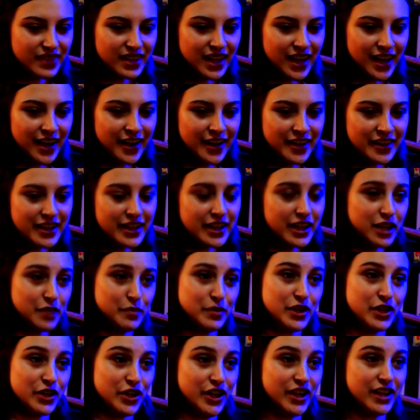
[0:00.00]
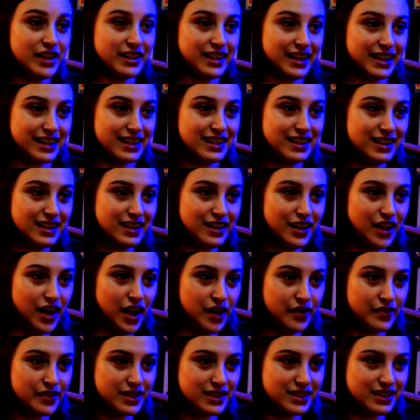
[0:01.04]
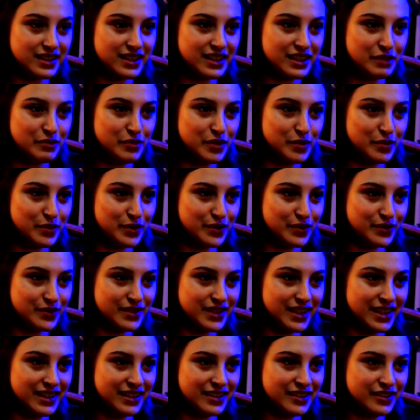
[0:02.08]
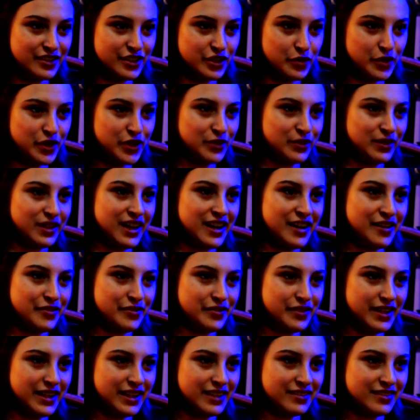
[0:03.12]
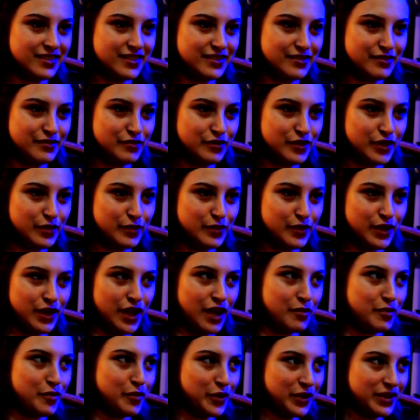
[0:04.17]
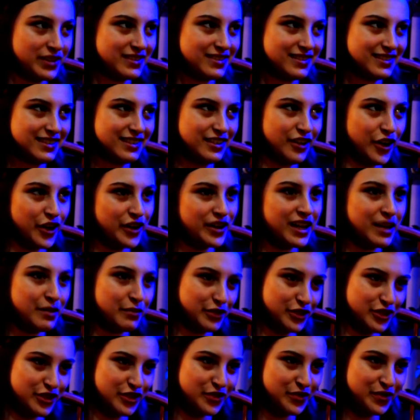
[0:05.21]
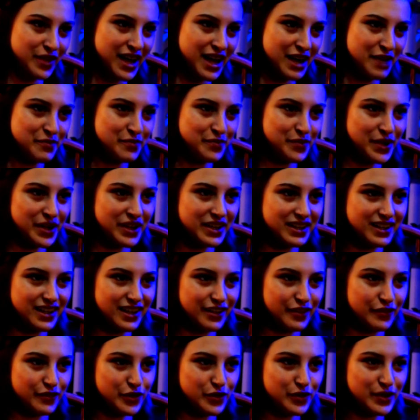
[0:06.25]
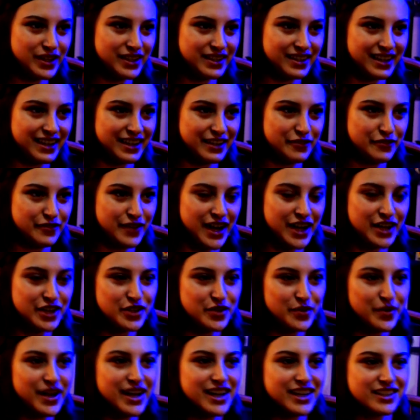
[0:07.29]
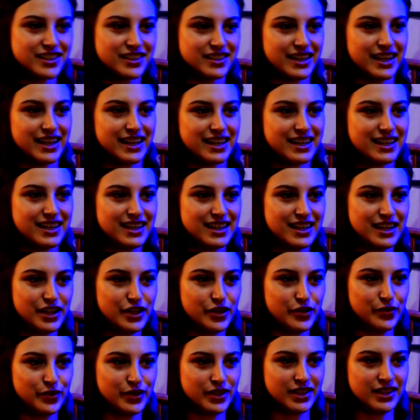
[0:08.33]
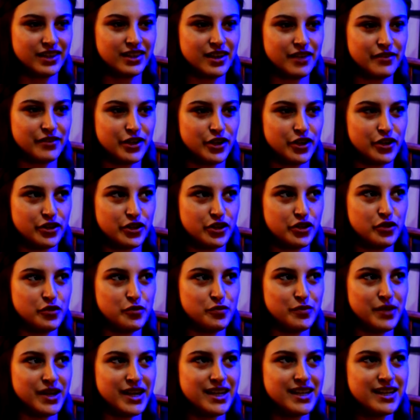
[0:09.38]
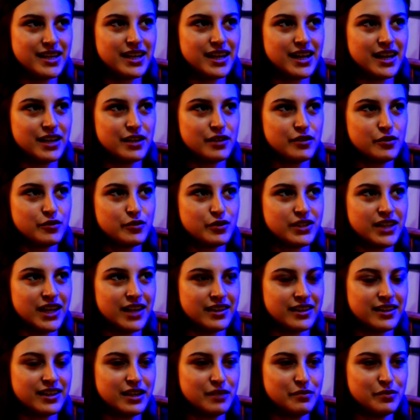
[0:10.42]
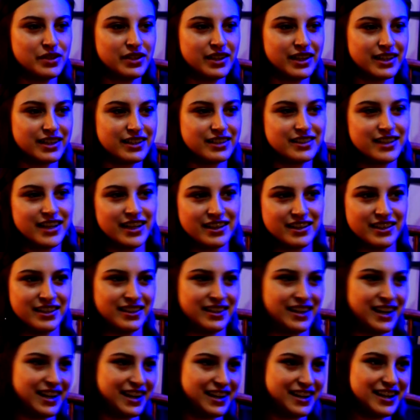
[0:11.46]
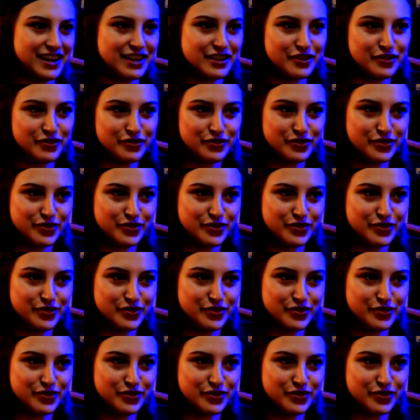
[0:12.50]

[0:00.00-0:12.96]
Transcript: And I think it can be good. Like, obviously people say do what you love, and a lot of people aren't able to do that, but if you can like find a way to like really love the art that you make and sell it and be like content in that kind of